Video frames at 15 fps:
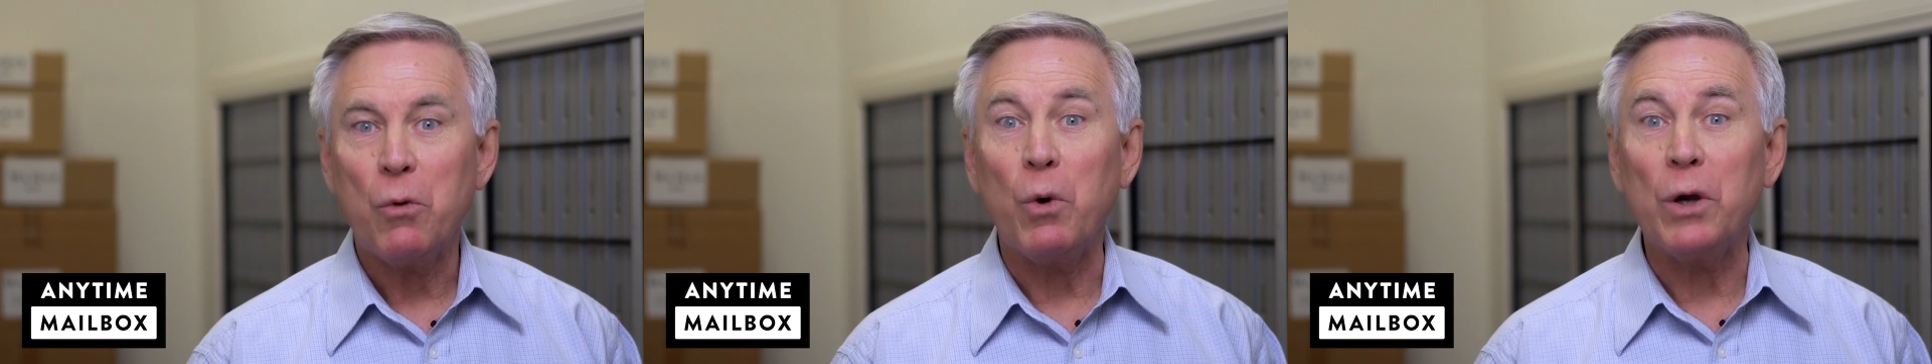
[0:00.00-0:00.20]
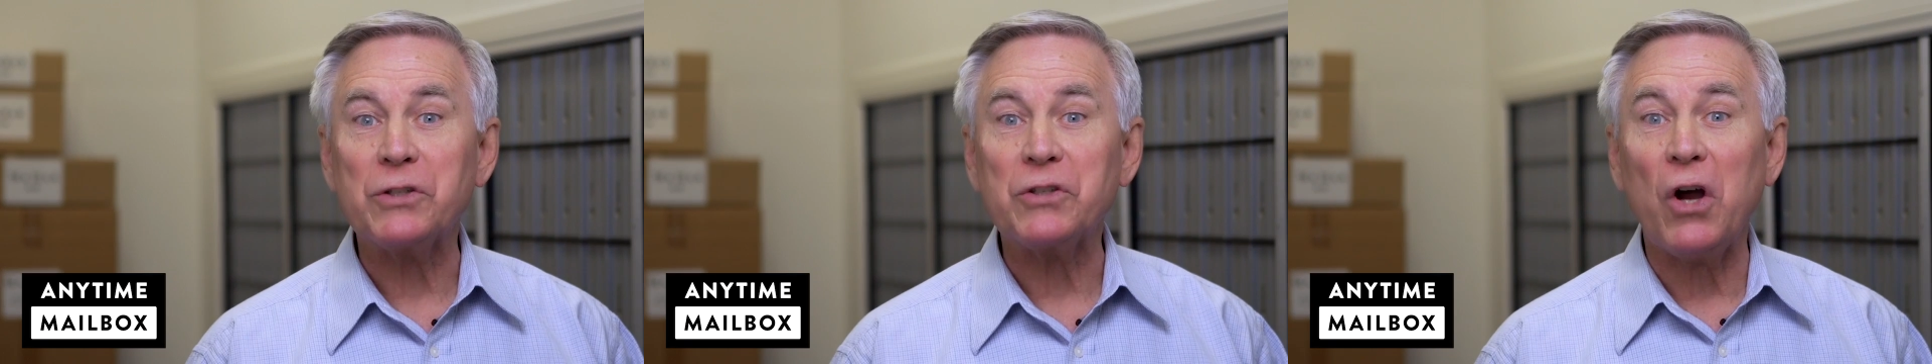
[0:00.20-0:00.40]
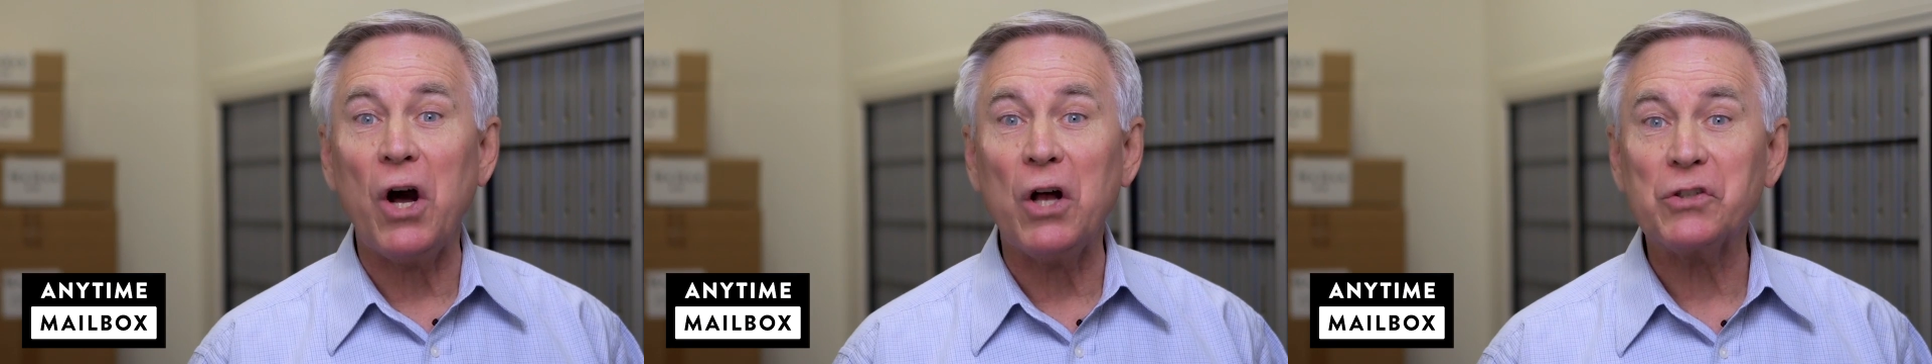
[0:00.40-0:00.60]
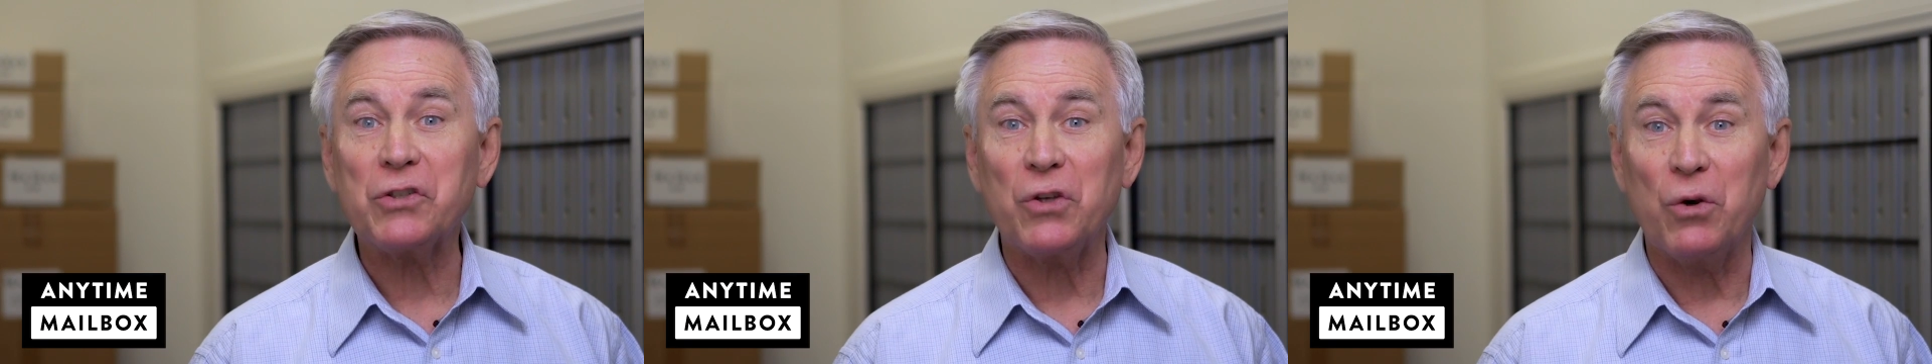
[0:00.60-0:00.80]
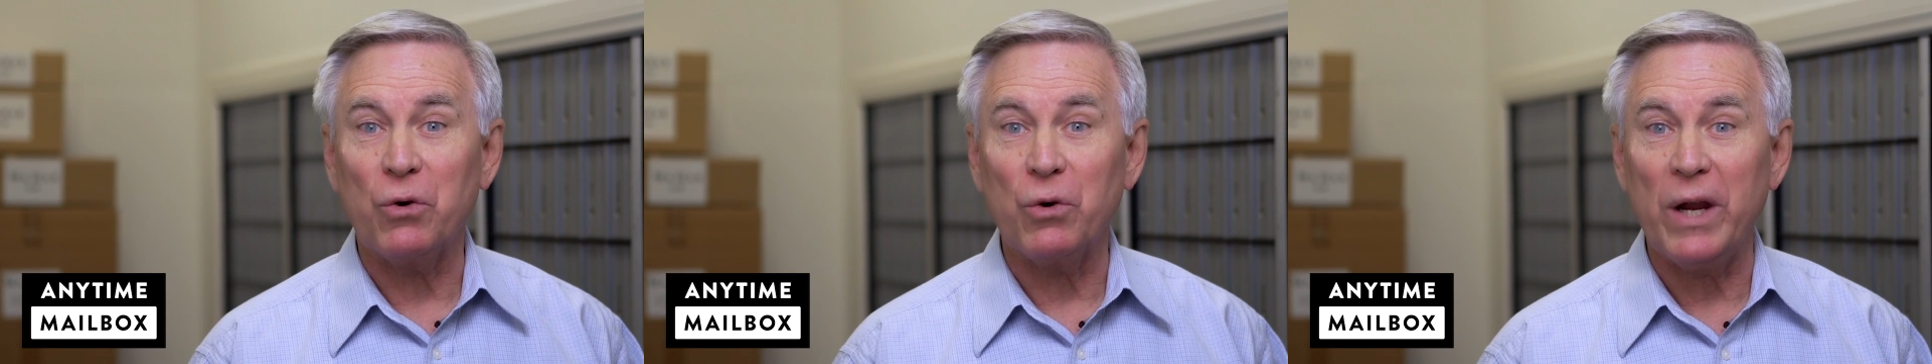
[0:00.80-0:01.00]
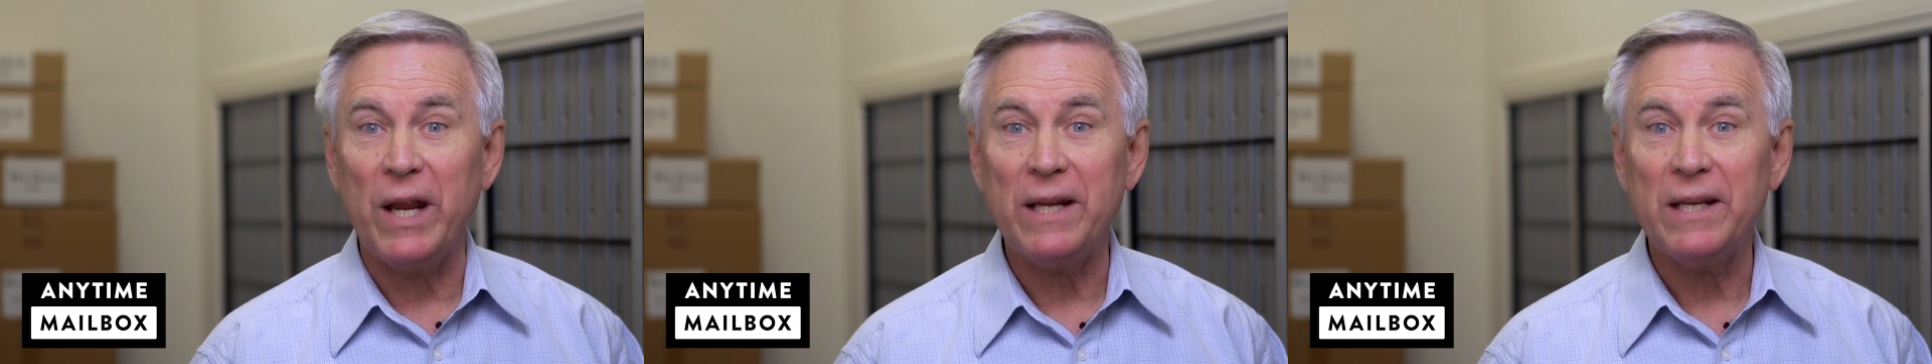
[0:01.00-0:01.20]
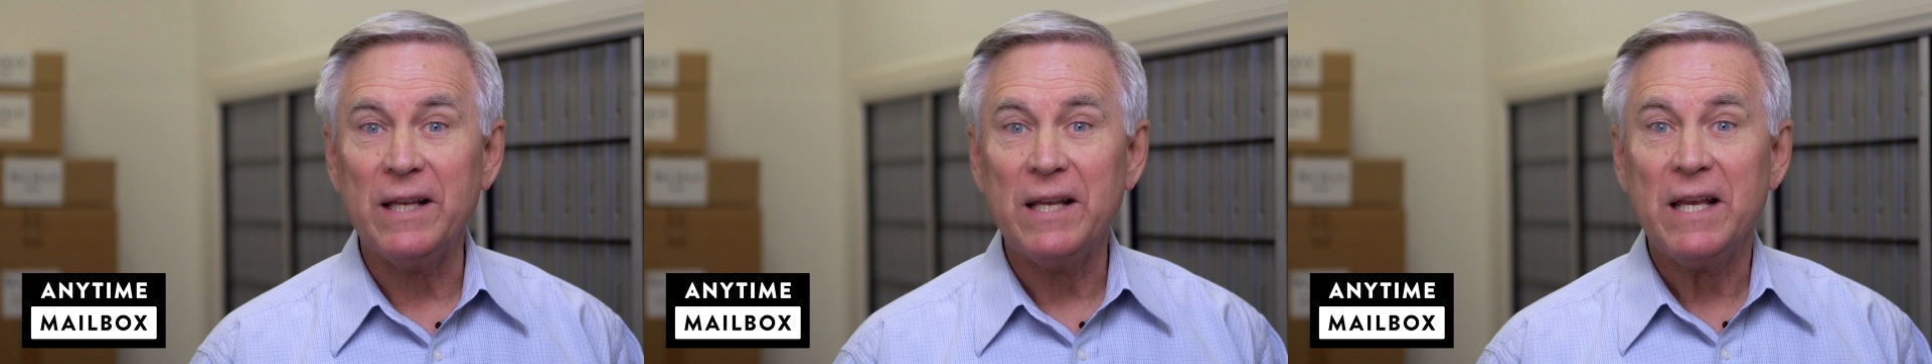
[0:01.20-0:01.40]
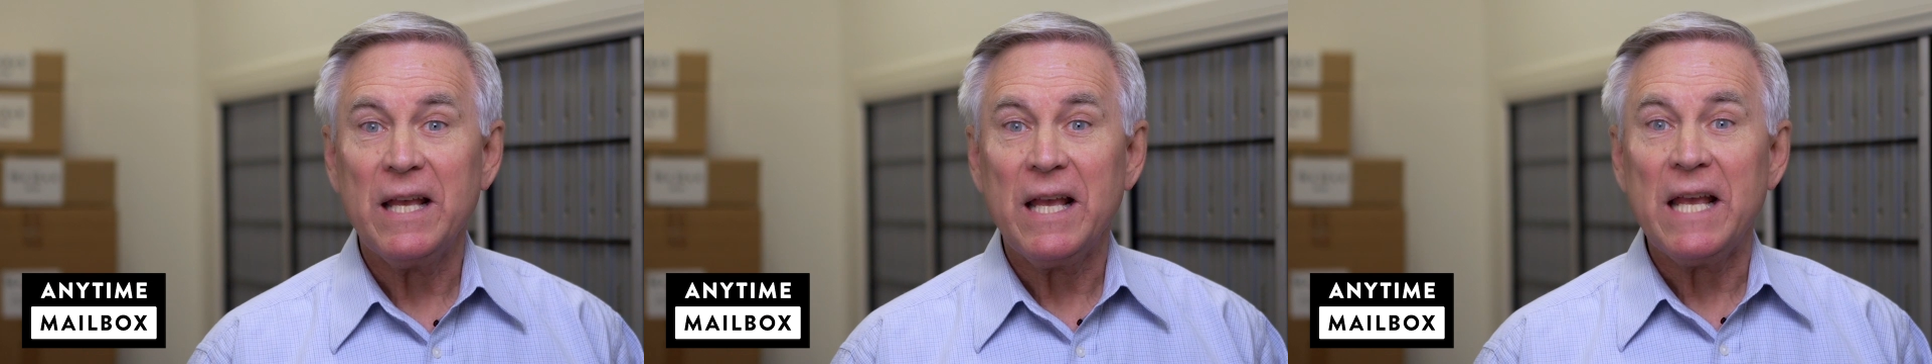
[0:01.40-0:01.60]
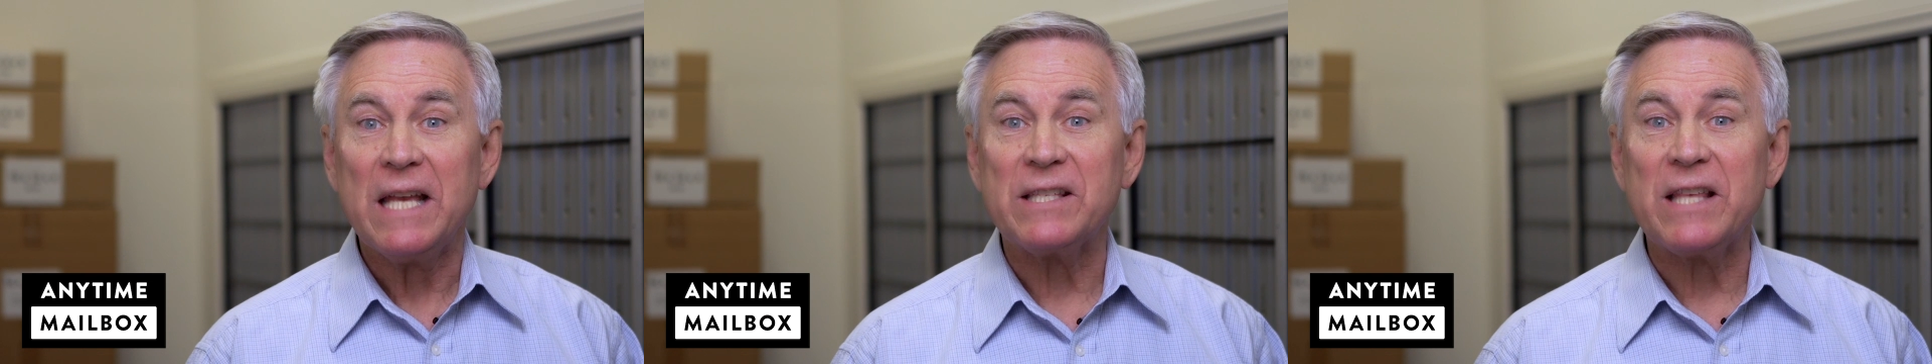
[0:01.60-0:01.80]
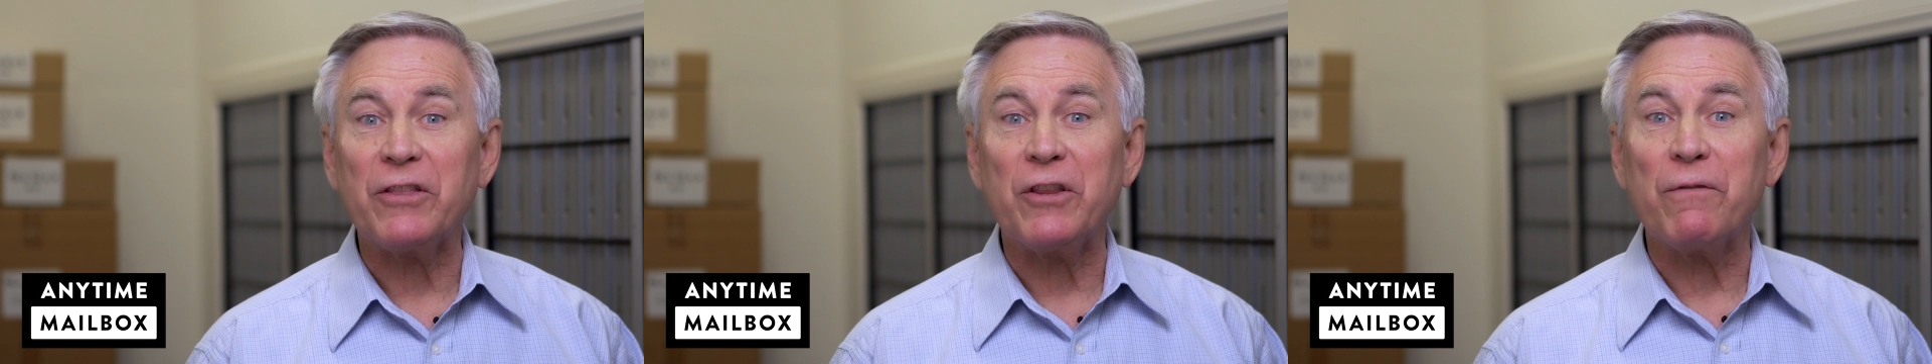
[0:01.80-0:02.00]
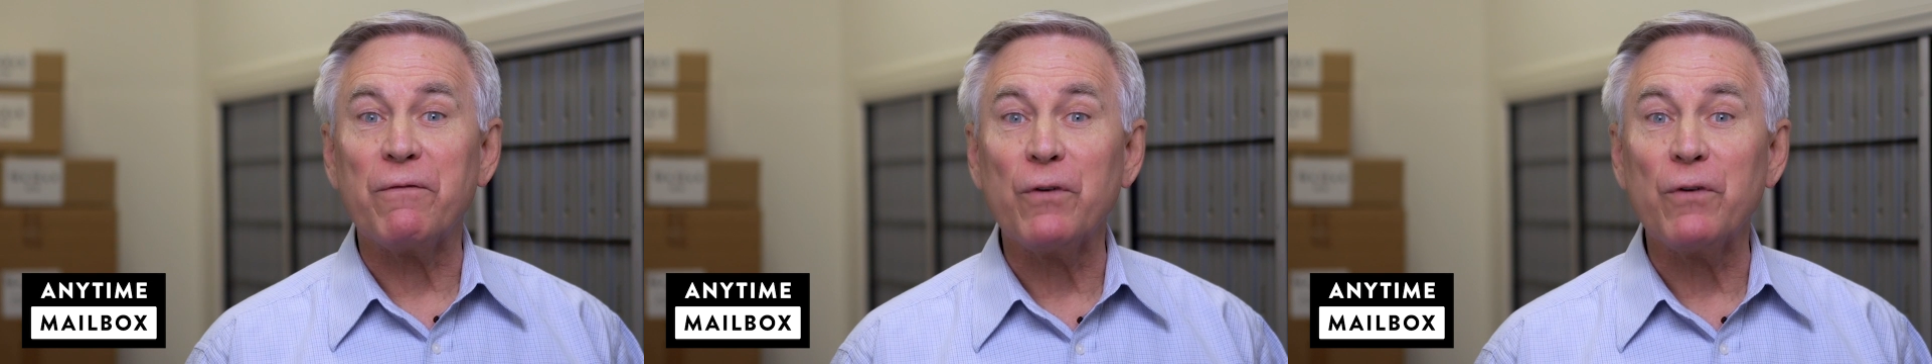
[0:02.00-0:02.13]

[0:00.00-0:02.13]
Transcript: What's also great is that the